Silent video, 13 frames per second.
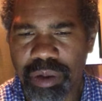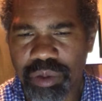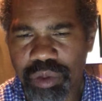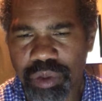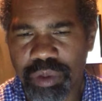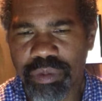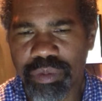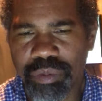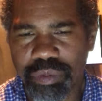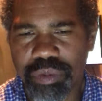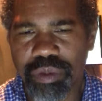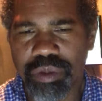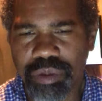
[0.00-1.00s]
sort of
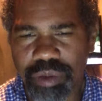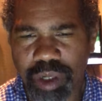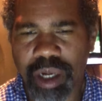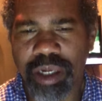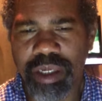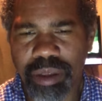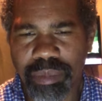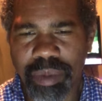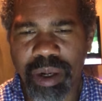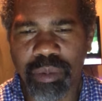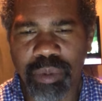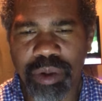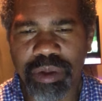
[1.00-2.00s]
talking
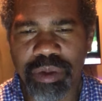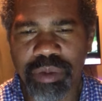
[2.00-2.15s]
about what